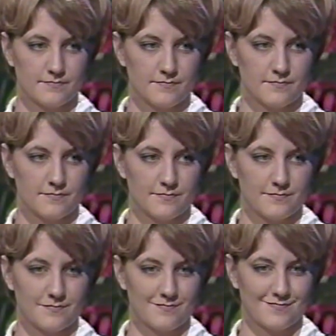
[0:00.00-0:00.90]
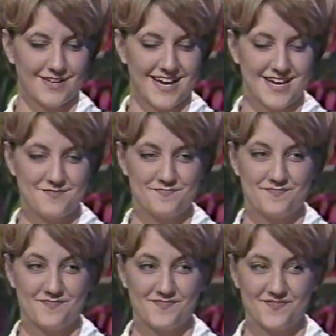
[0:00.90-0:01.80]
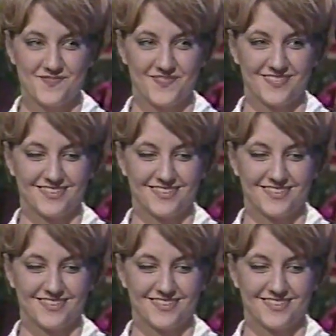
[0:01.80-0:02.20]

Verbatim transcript: Are you ready? I am. Okay,